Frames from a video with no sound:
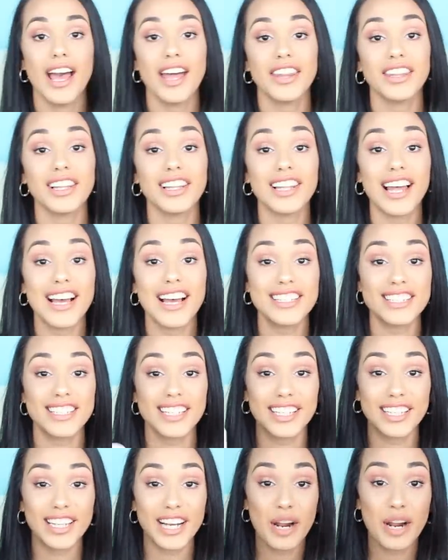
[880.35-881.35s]
And the last
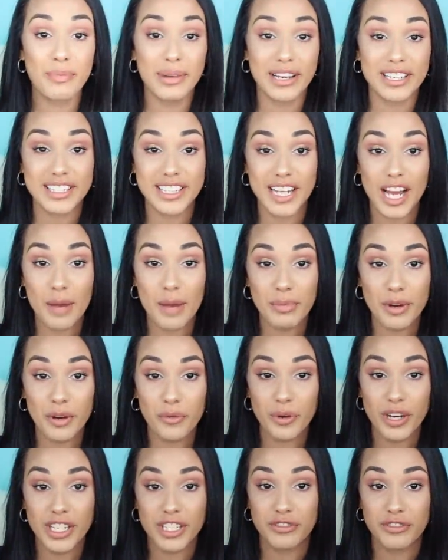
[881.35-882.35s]
thing that I picked
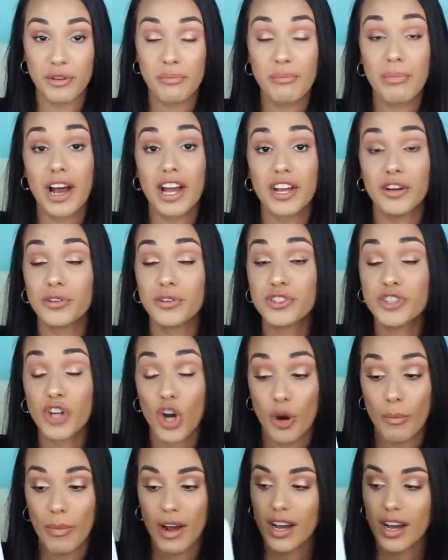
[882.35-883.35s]
up was from
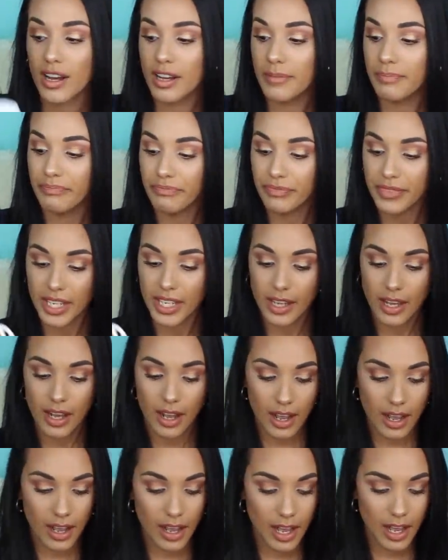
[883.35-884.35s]
Bioderma.
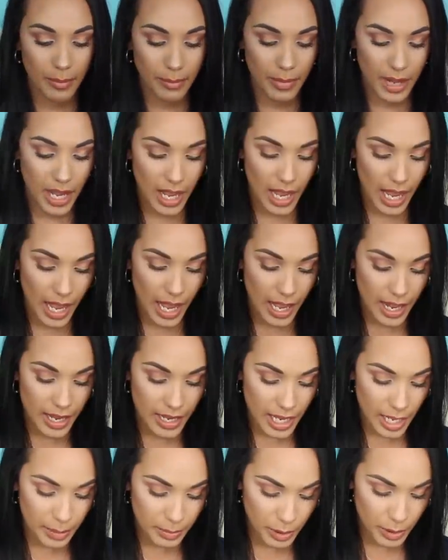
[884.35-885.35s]

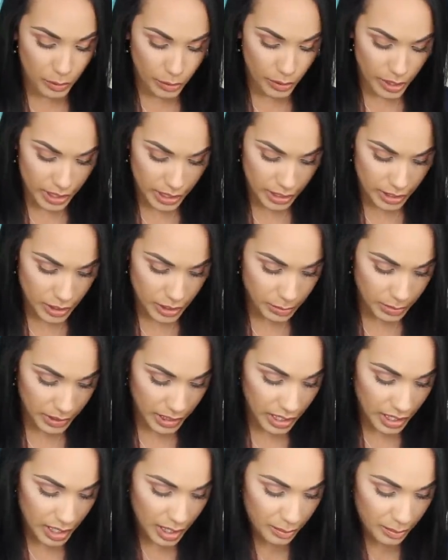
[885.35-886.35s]
I have been wanting to
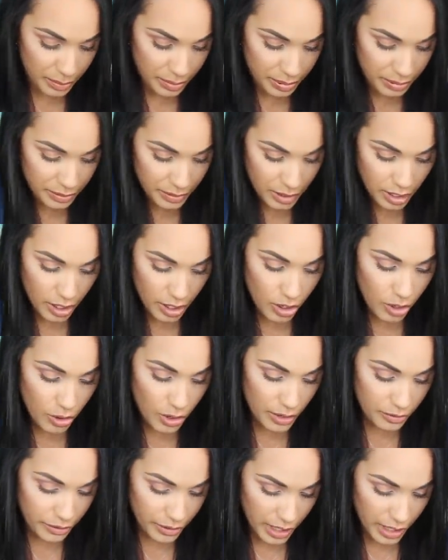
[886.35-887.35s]
pick up,
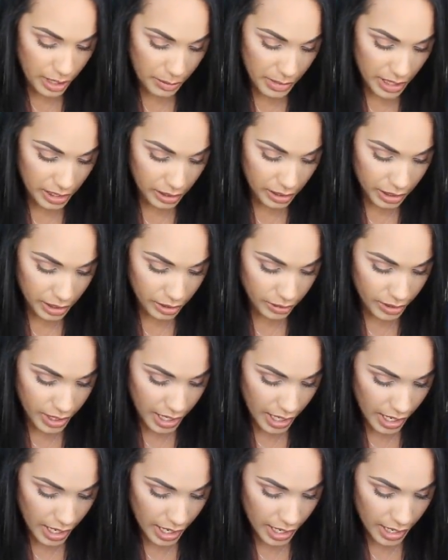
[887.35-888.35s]
oh, I forgot my little
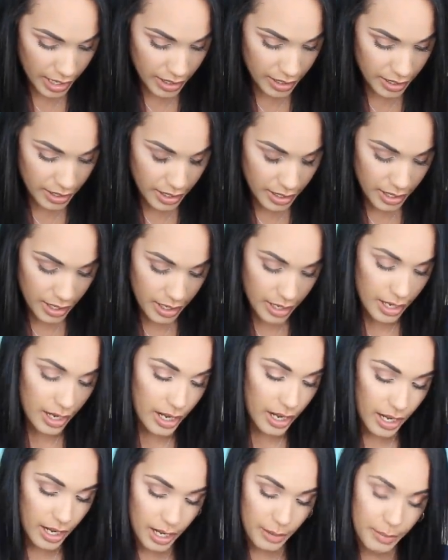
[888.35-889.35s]
guy.
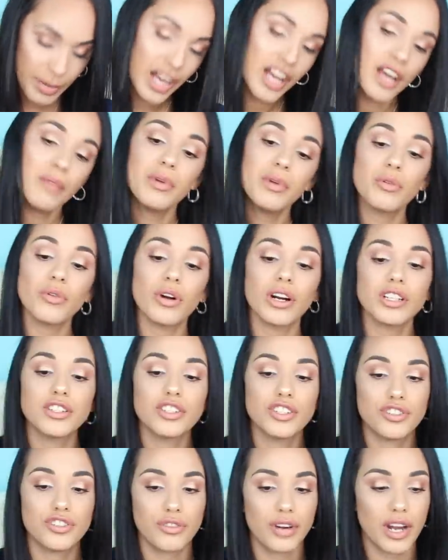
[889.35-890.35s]
I have been wanting
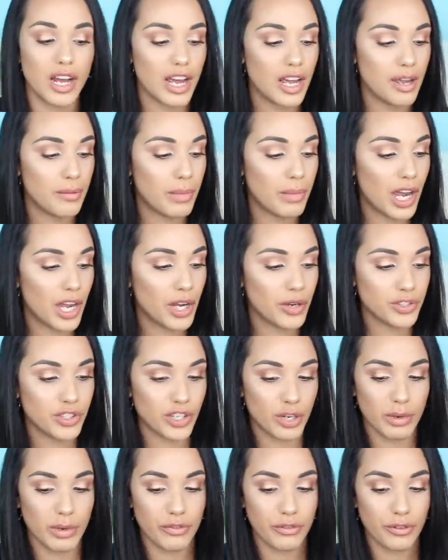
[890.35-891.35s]
to try
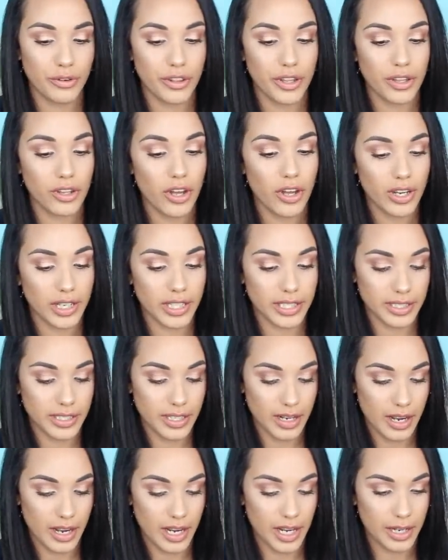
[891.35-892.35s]
Bioderma for the longest
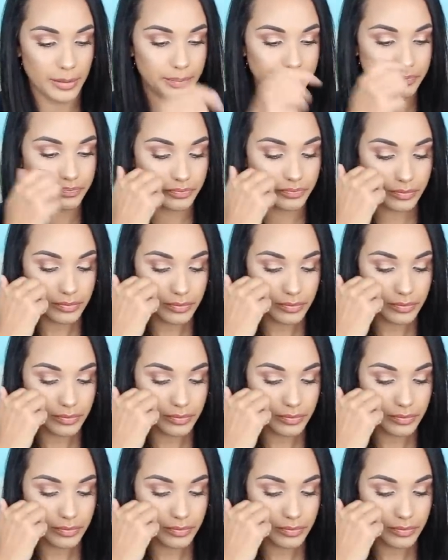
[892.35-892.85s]
time.